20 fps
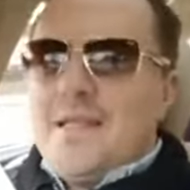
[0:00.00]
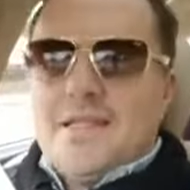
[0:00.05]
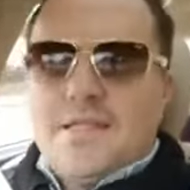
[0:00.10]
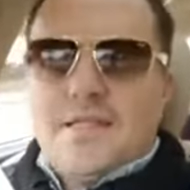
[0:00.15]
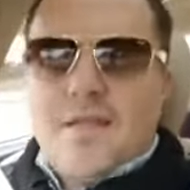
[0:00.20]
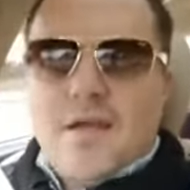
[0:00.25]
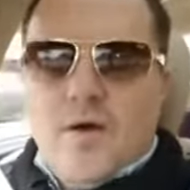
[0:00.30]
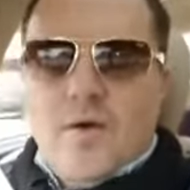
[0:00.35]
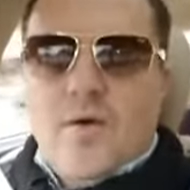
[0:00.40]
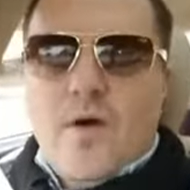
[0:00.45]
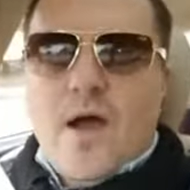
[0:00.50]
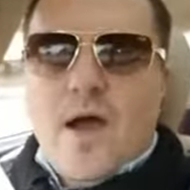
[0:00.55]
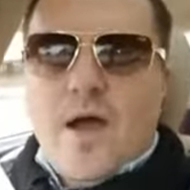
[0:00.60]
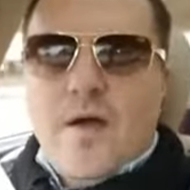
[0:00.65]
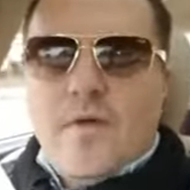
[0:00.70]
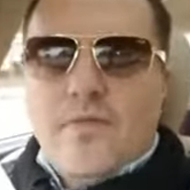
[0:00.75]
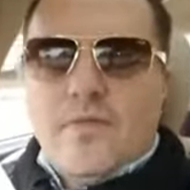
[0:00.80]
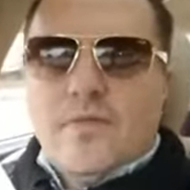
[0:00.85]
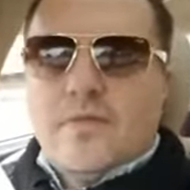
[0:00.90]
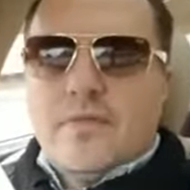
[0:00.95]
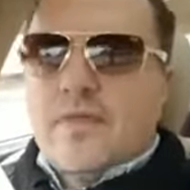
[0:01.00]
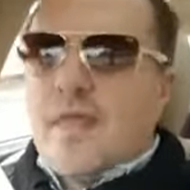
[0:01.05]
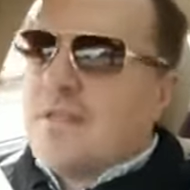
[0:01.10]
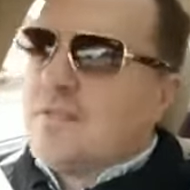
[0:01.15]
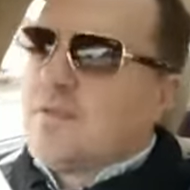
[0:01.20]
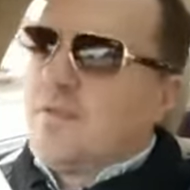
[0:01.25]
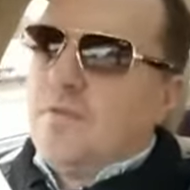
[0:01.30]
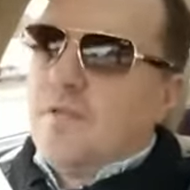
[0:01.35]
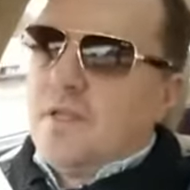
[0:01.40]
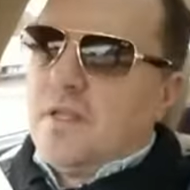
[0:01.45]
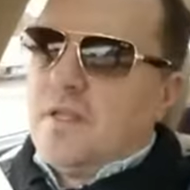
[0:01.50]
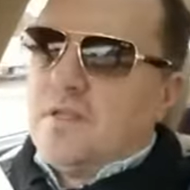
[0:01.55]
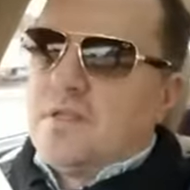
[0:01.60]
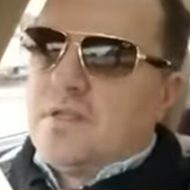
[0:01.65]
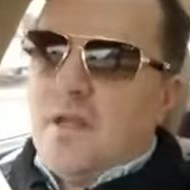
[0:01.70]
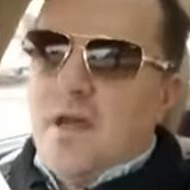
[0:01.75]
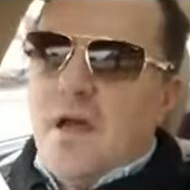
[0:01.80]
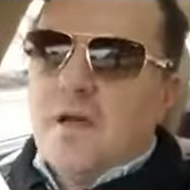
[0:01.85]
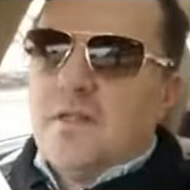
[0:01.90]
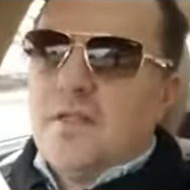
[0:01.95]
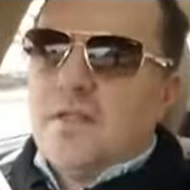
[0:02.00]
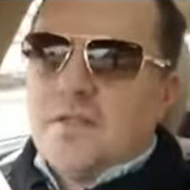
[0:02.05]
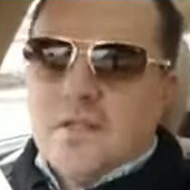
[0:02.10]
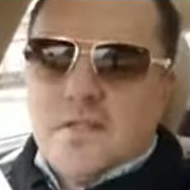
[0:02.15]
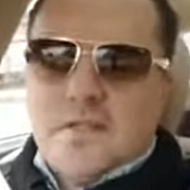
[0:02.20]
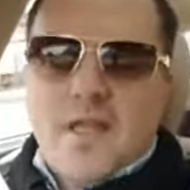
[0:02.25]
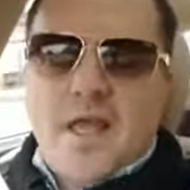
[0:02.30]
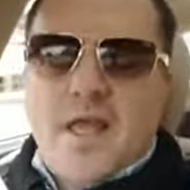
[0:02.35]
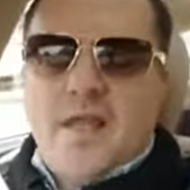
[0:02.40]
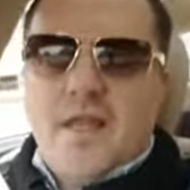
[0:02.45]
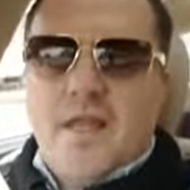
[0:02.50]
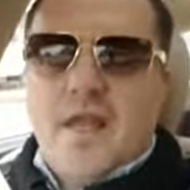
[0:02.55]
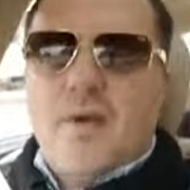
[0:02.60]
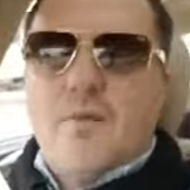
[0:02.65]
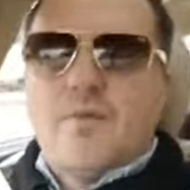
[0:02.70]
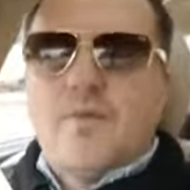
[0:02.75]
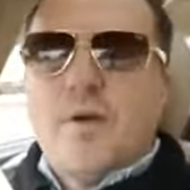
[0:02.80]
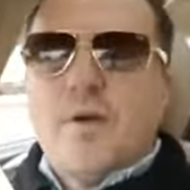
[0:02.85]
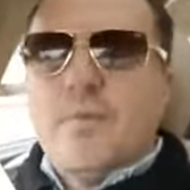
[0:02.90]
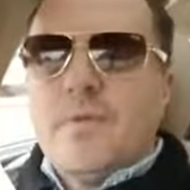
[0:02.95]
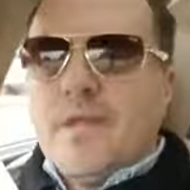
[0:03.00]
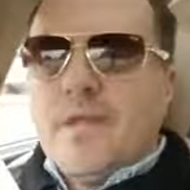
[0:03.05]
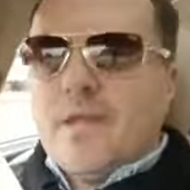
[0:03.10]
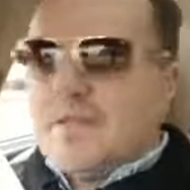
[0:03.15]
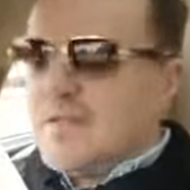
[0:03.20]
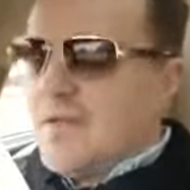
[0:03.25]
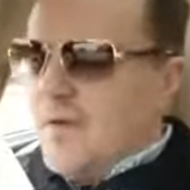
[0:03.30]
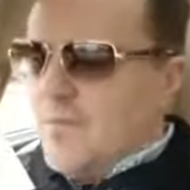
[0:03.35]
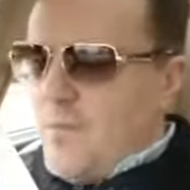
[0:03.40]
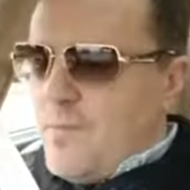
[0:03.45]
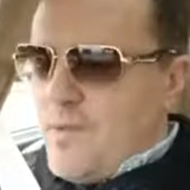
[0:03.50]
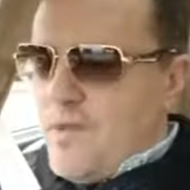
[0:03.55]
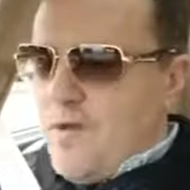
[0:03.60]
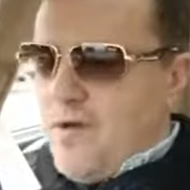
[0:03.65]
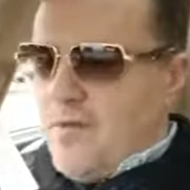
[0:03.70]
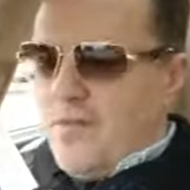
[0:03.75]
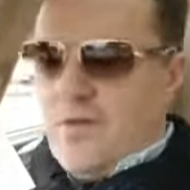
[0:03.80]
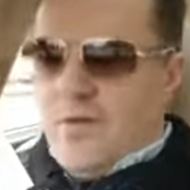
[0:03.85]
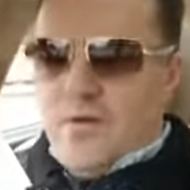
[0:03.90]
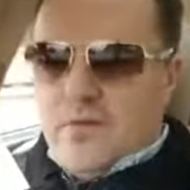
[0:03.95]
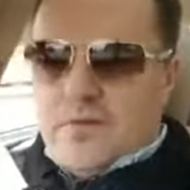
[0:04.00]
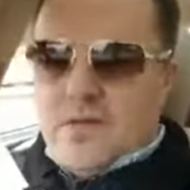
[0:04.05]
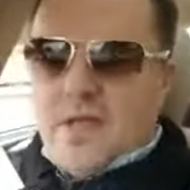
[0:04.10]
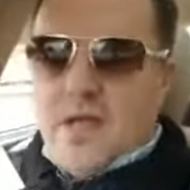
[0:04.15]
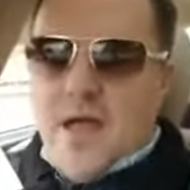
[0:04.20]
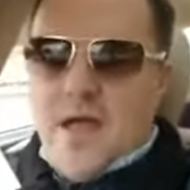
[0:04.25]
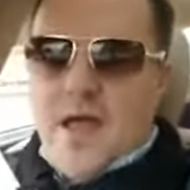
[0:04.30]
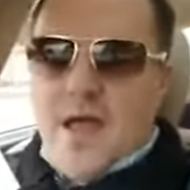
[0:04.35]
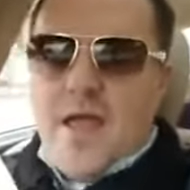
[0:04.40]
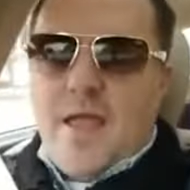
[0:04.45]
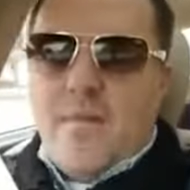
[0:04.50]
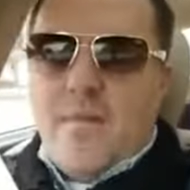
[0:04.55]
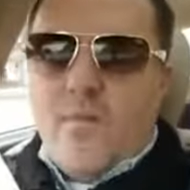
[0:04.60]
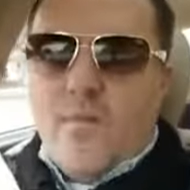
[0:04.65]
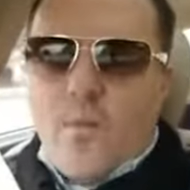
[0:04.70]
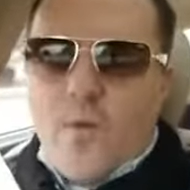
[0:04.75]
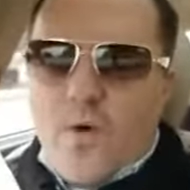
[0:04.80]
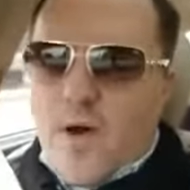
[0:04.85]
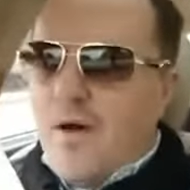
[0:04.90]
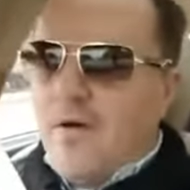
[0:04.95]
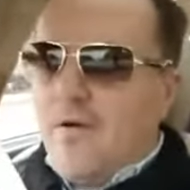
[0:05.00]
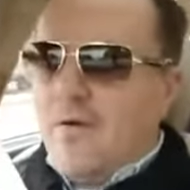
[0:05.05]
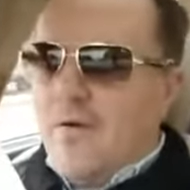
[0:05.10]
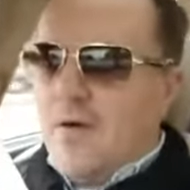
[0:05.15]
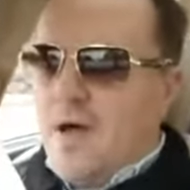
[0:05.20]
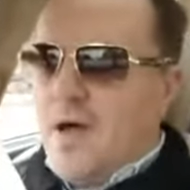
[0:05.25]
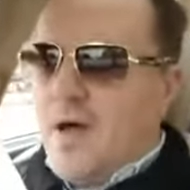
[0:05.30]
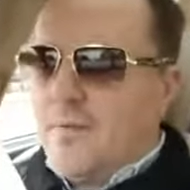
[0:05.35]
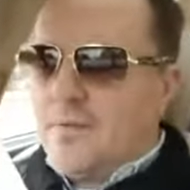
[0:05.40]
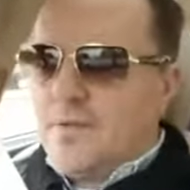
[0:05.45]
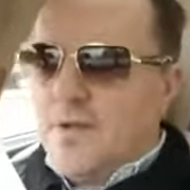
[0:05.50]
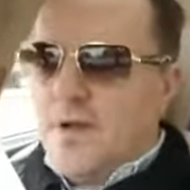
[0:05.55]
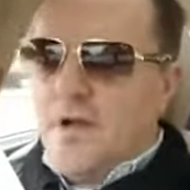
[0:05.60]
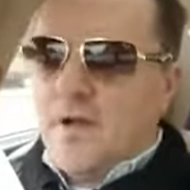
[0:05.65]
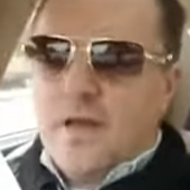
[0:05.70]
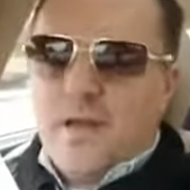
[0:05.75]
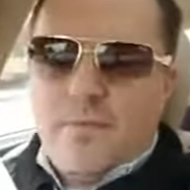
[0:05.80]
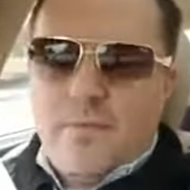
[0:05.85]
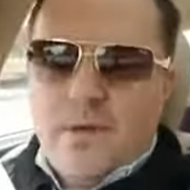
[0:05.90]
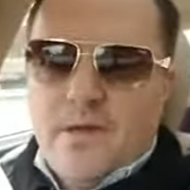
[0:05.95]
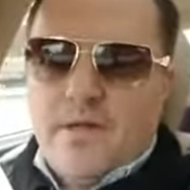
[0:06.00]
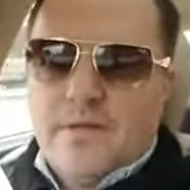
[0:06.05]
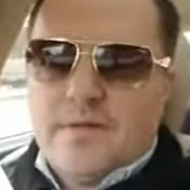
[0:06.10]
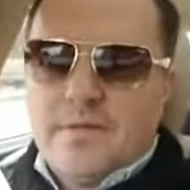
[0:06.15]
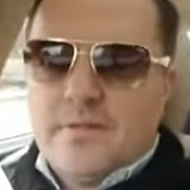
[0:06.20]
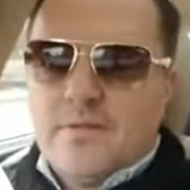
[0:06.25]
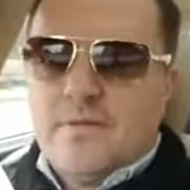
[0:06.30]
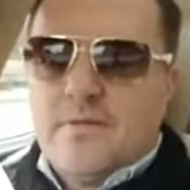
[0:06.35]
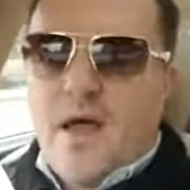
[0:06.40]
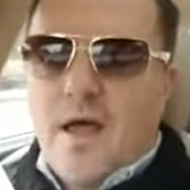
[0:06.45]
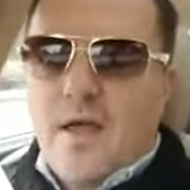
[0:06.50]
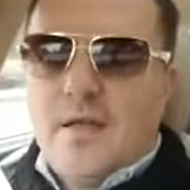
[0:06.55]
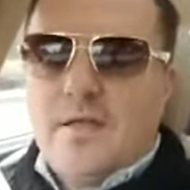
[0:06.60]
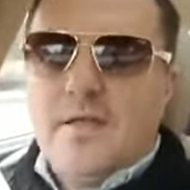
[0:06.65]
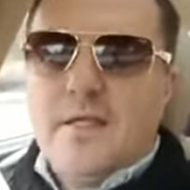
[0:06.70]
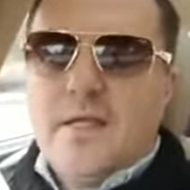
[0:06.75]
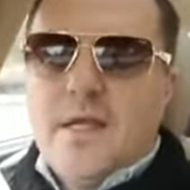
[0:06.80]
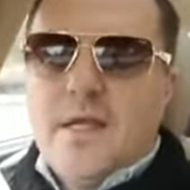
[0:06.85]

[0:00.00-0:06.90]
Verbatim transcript: So uh, that's a really good song that's just ending. I was hoping that song would be on the whole time while I'm talking, but it's not.